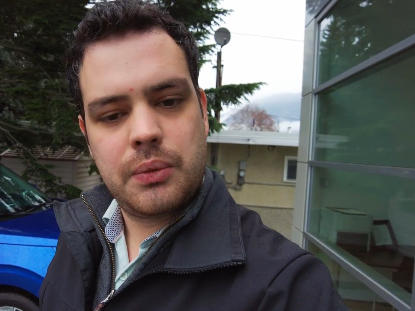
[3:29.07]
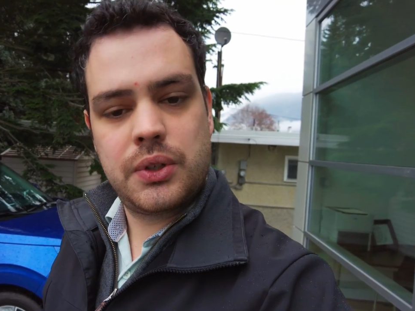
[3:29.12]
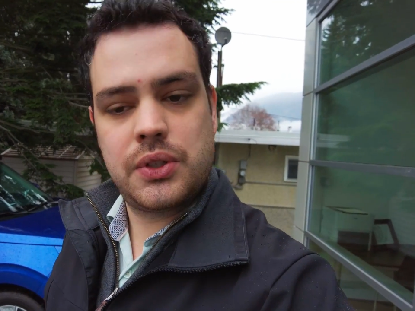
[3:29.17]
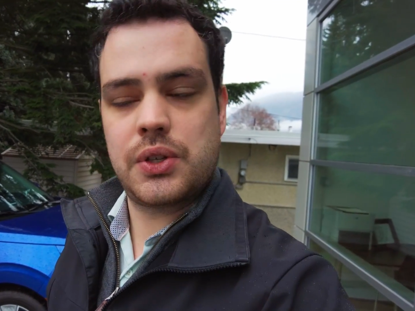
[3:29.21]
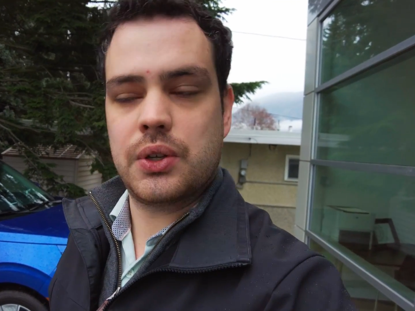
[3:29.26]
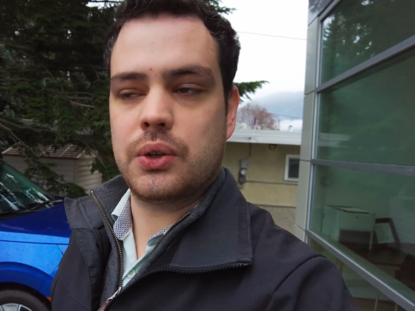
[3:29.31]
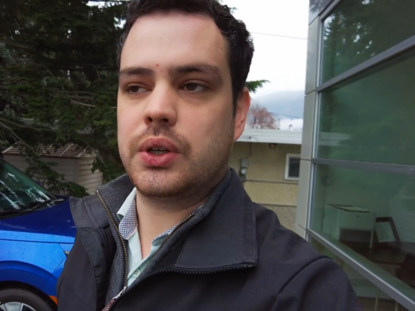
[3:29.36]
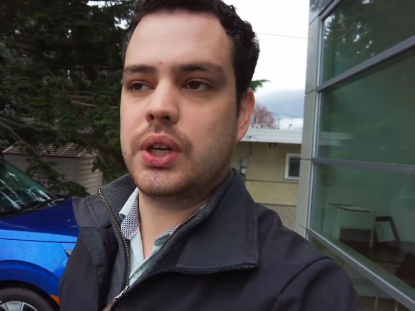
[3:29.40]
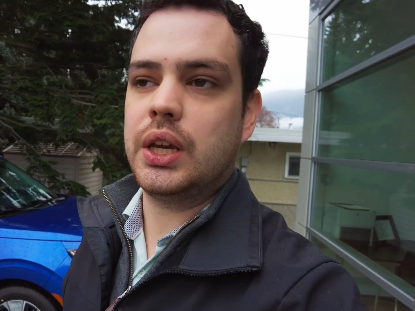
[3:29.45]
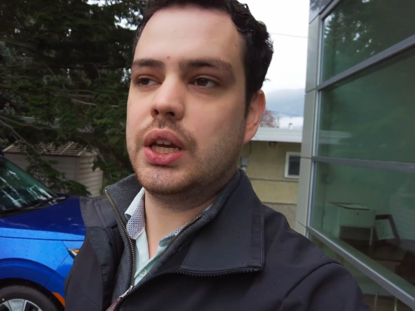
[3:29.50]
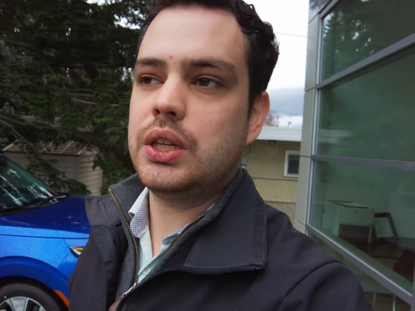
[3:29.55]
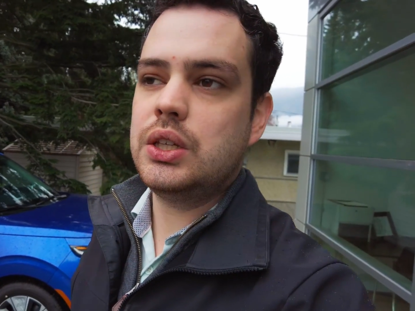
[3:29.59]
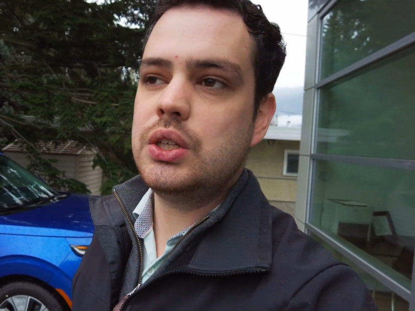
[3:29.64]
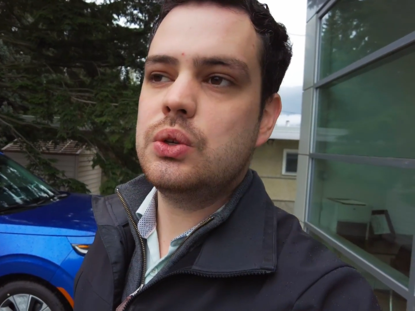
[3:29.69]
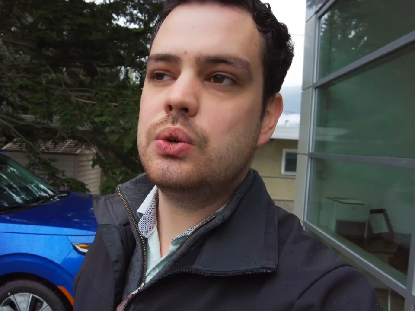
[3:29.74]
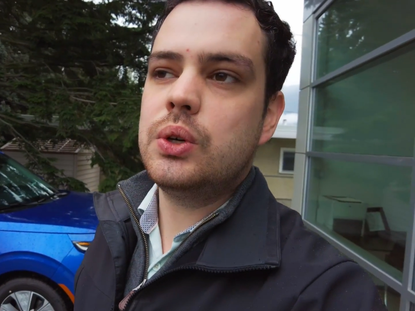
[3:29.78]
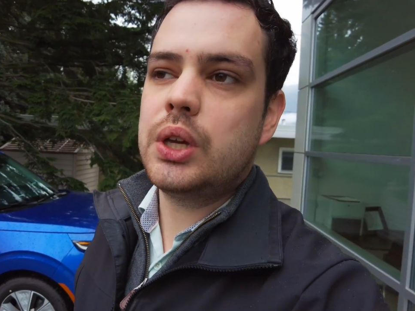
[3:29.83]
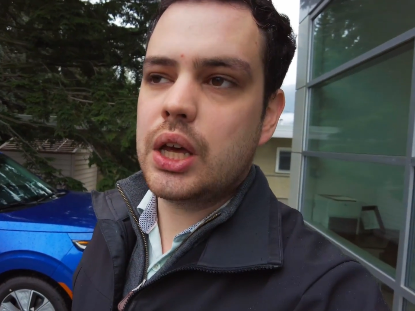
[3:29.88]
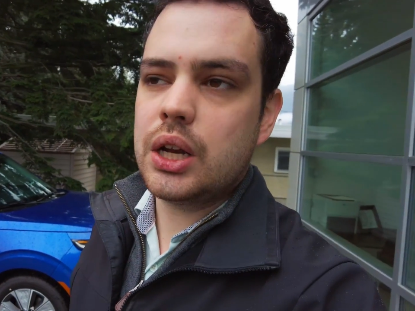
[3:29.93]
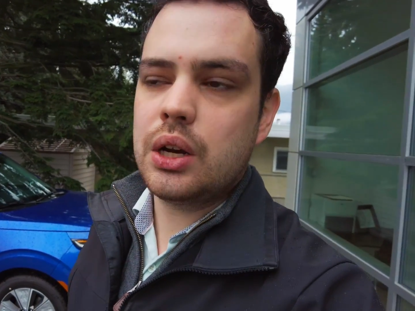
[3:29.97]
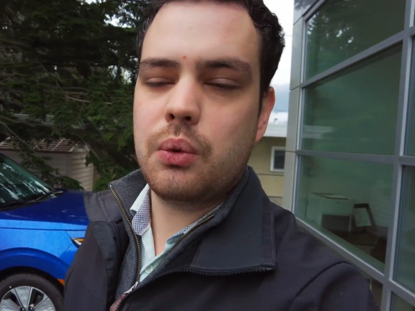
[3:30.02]
So can
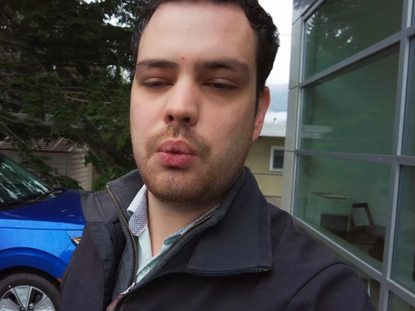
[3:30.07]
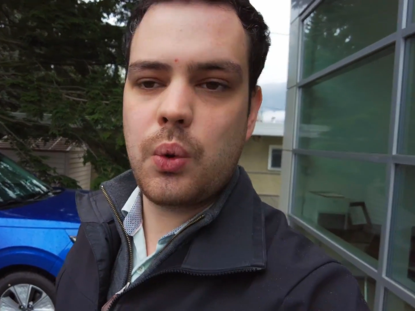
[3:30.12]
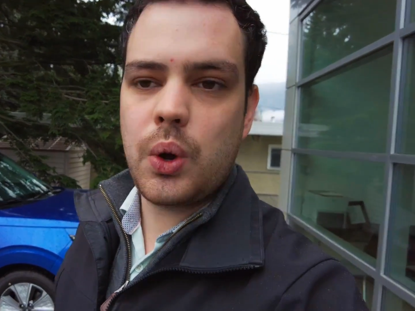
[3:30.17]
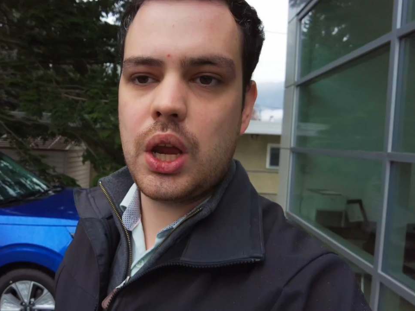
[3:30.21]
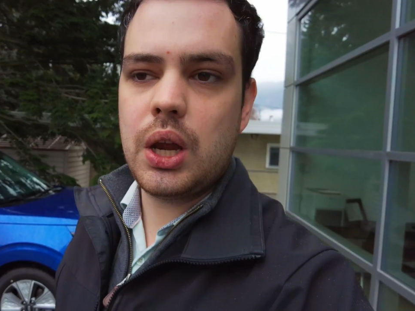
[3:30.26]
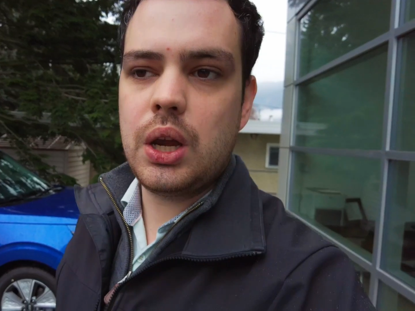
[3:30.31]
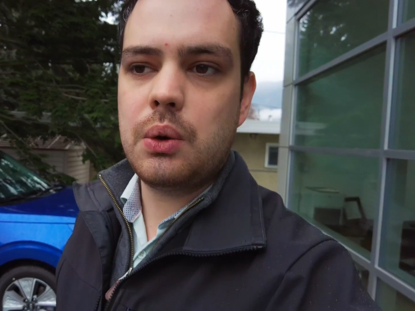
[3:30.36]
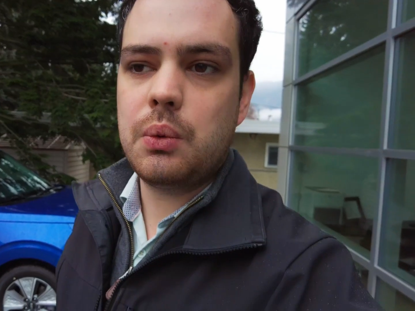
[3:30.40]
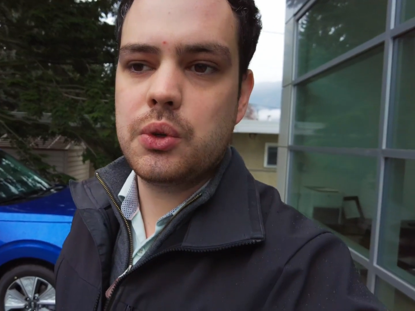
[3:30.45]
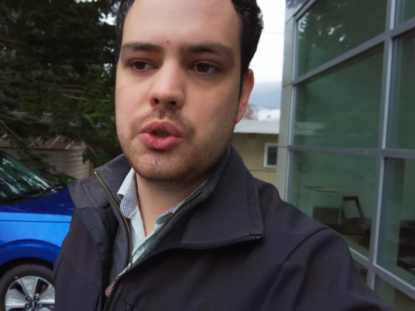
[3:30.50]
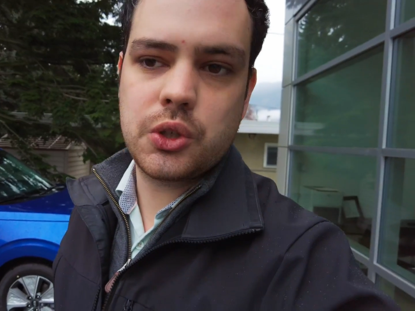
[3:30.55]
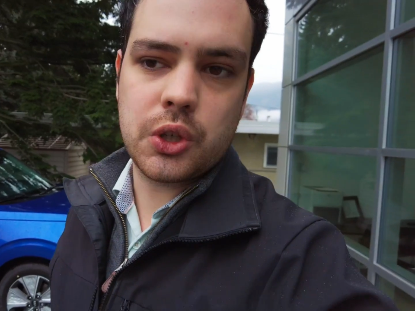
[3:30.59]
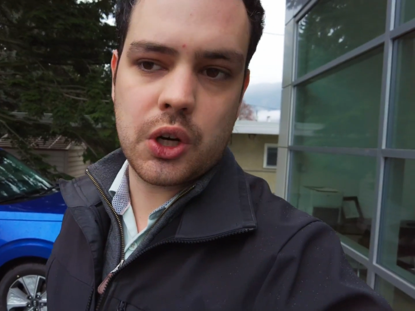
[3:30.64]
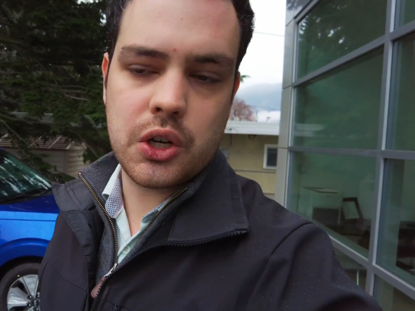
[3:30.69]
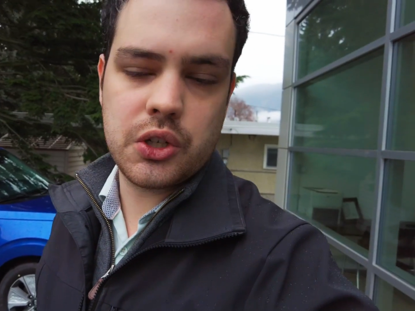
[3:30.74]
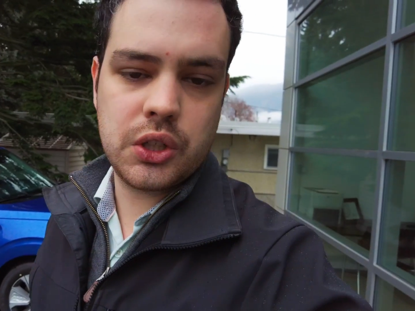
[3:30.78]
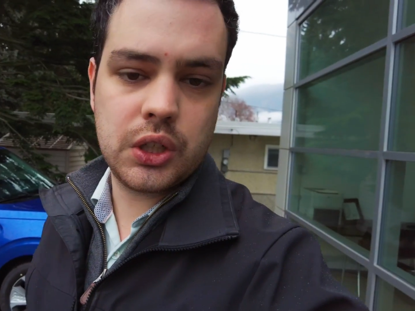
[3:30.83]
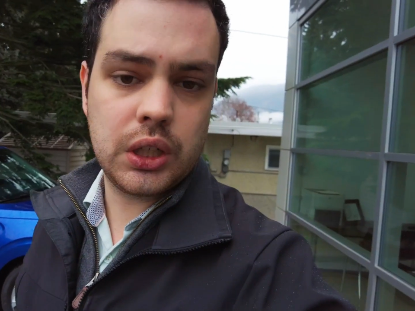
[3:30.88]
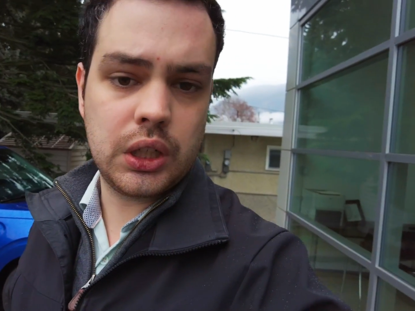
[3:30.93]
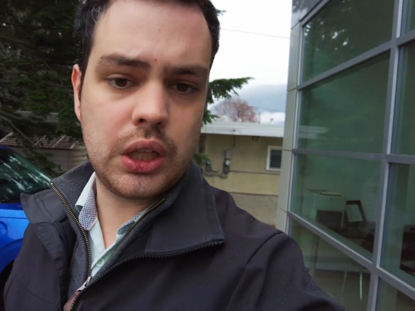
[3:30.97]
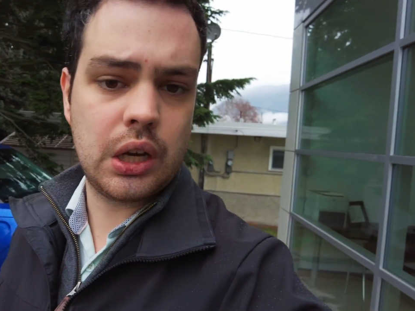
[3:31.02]
you get away with
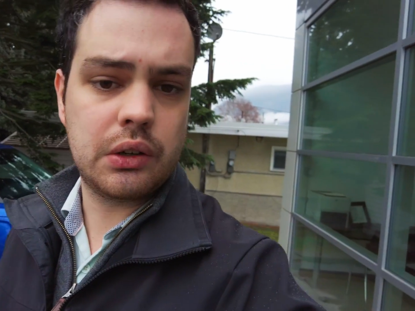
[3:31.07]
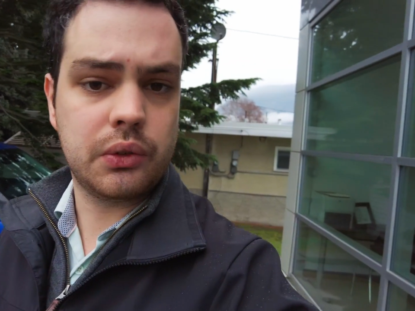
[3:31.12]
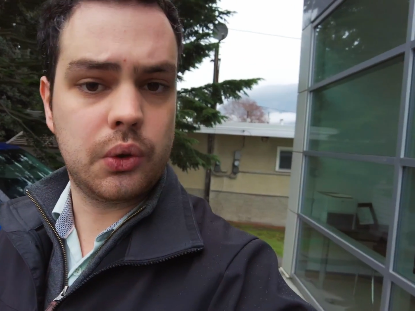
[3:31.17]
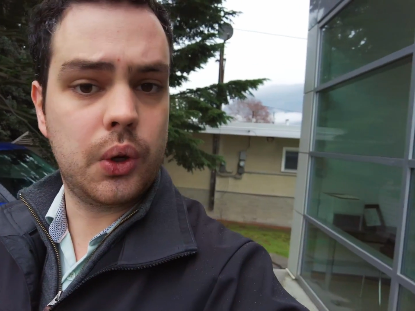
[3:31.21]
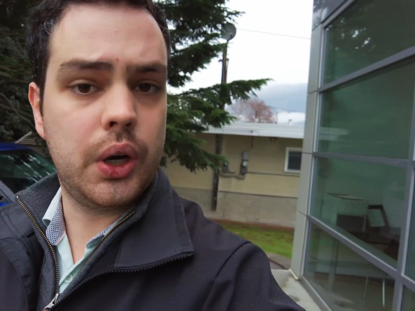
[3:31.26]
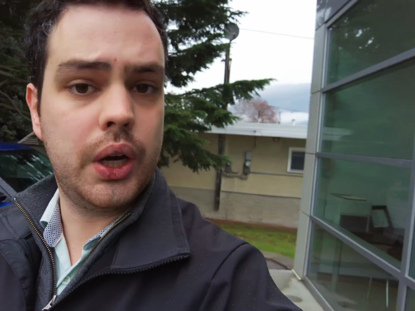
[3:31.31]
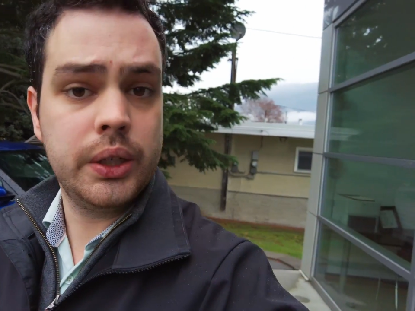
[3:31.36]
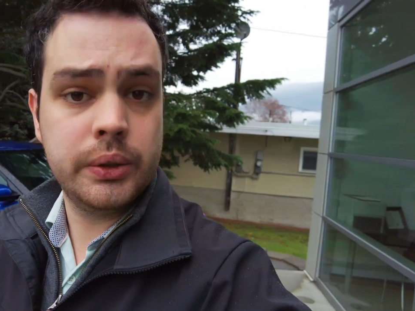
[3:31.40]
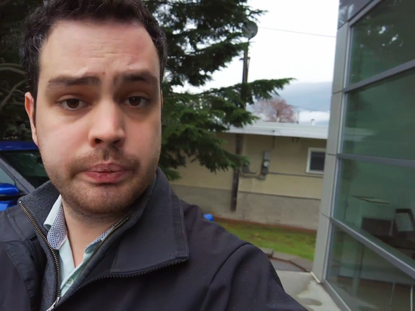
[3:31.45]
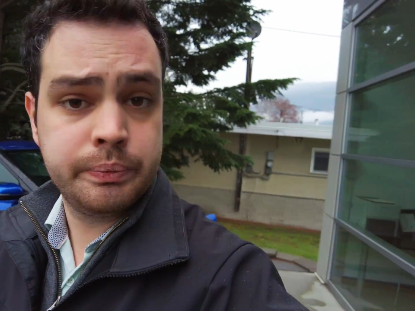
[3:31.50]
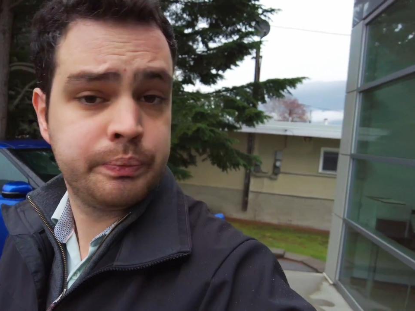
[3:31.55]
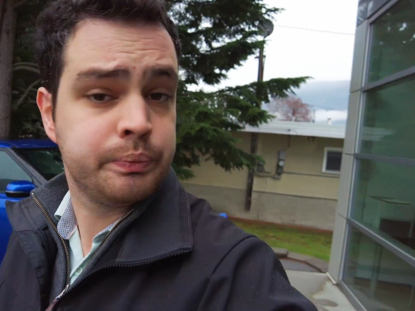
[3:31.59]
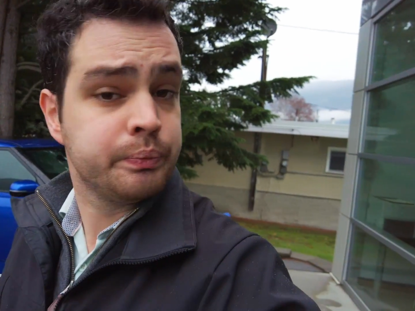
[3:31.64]
charging a level 1?